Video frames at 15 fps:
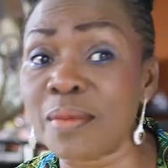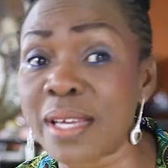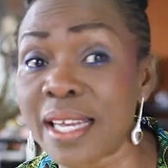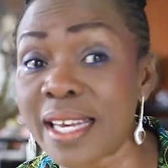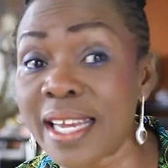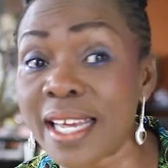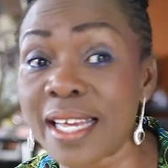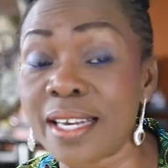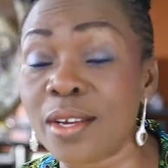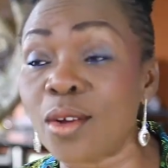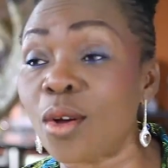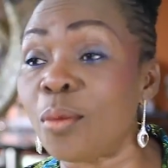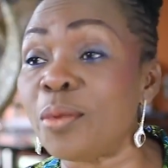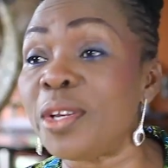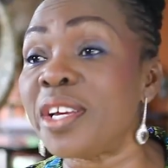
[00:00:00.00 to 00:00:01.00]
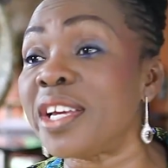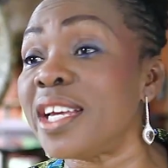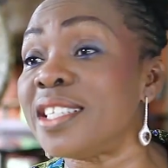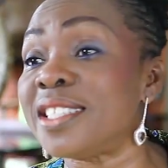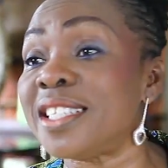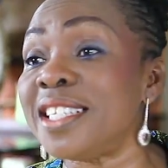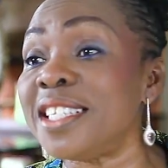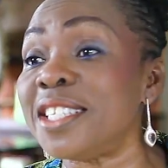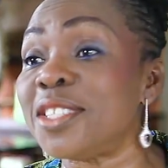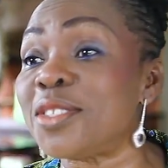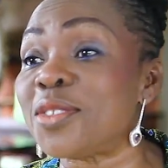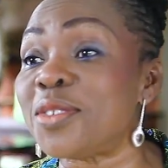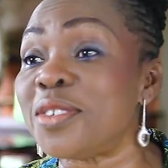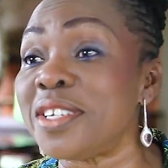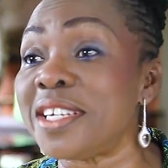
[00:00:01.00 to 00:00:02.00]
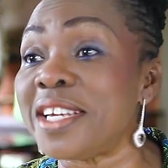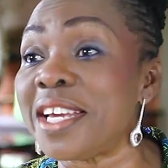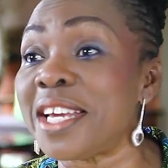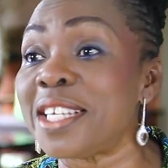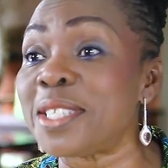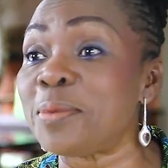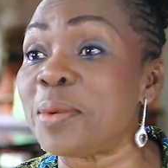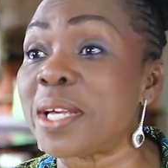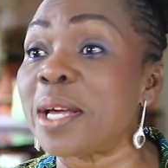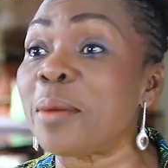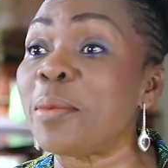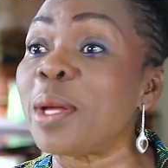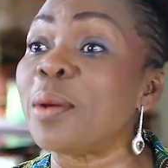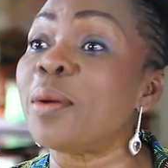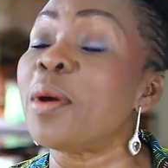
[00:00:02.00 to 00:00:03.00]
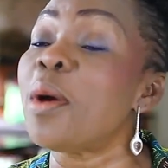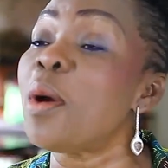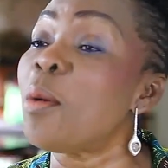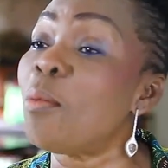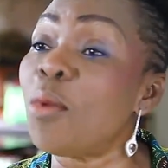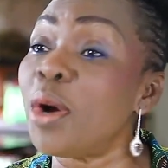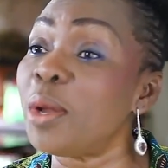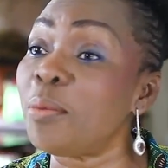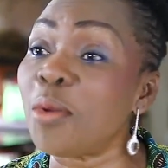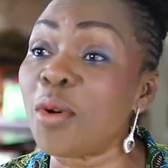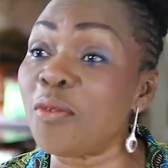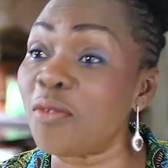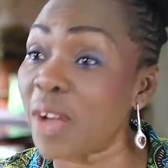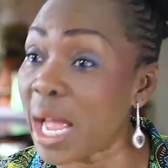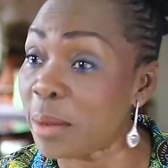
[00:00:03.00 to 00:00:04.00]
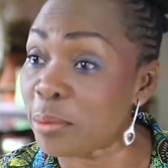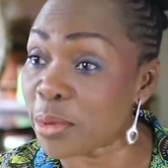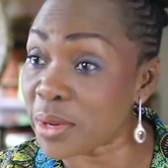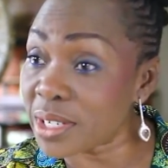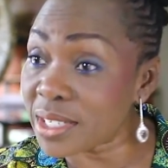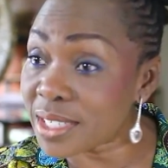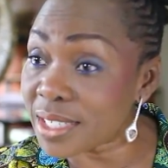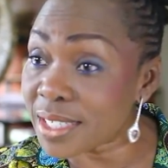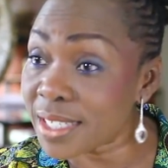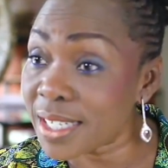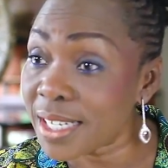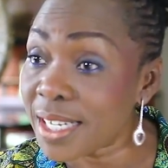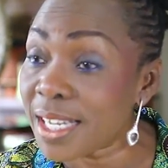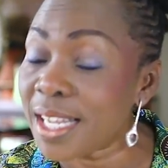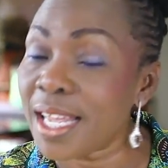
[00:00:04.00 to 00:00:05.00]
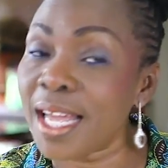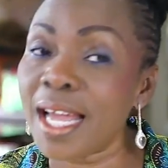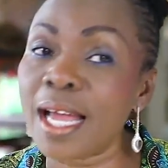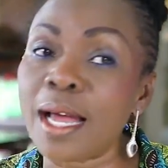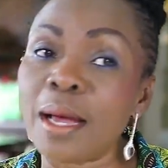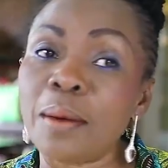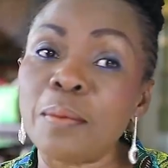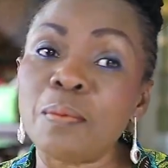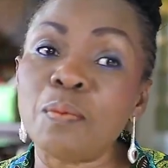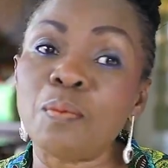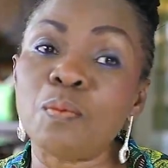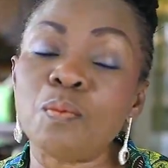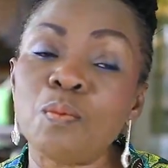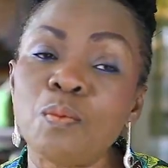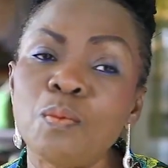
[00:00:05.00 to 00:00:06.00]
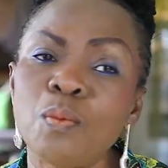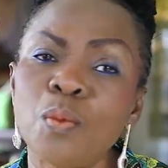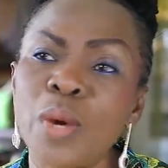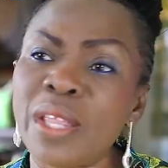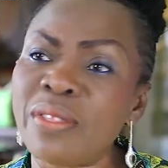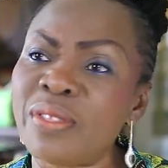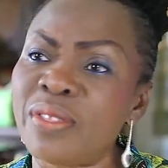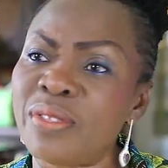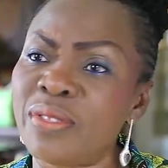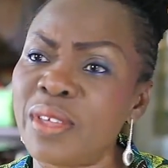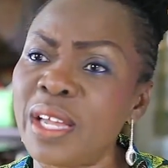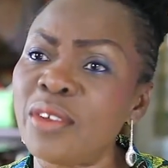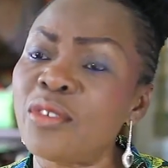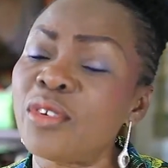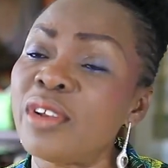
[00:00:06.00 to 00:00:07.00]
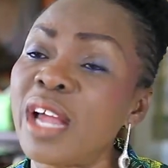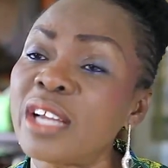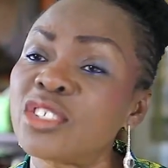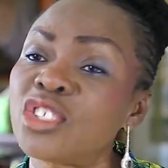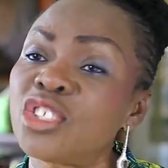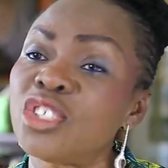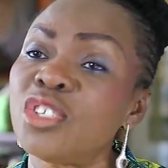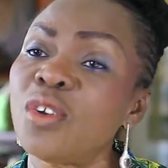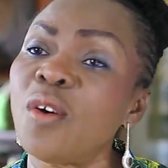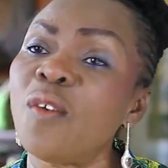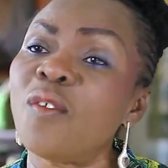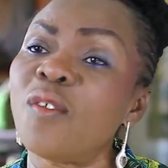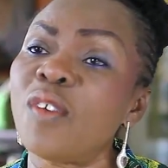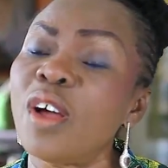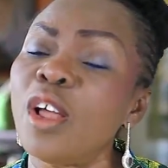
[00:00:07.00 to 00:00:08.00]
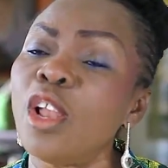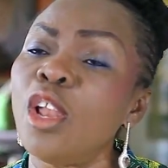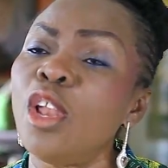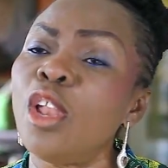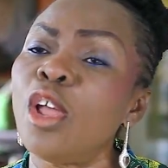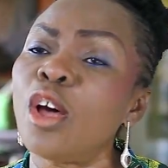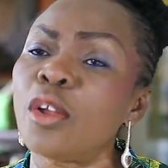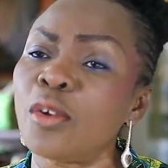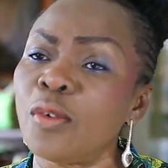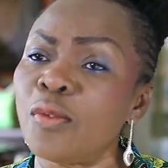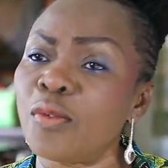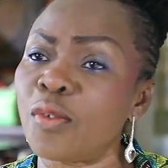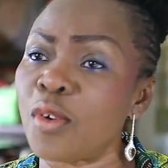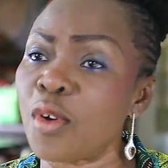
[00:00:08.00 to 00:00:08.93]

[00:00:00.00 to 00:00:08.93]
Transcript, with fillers: Ghanaian communication industry is becoming more and more vibrant um, with the introduction of a lot of